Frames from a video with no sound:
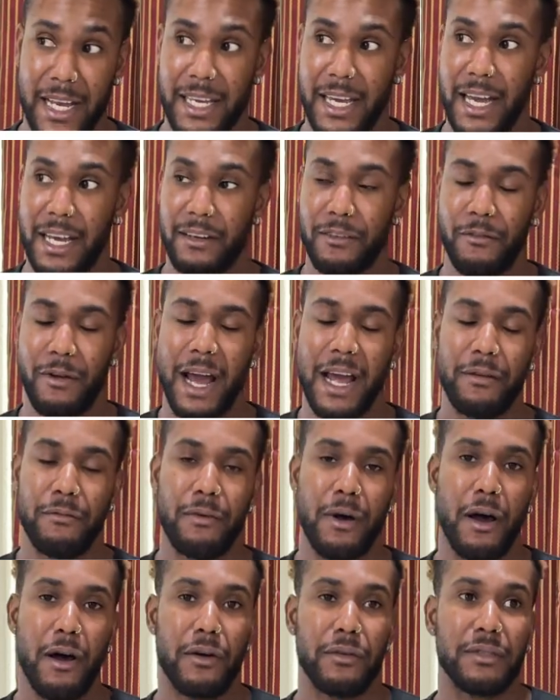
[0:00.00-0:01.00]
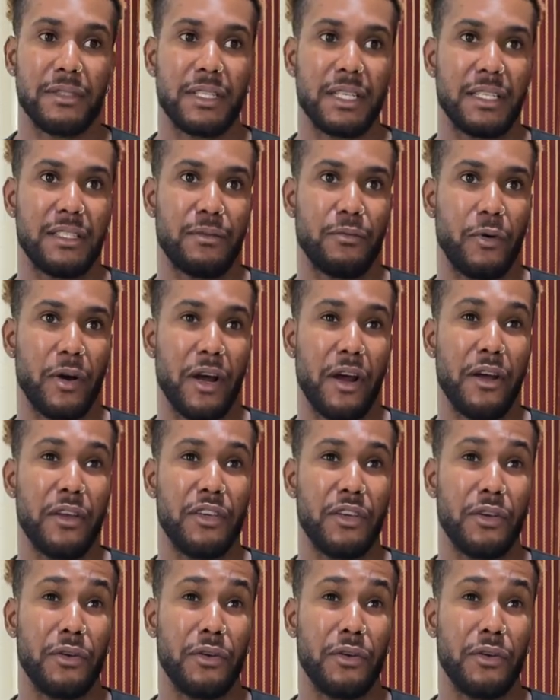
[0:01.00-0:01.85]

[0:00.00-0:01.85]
again, grand rounds is where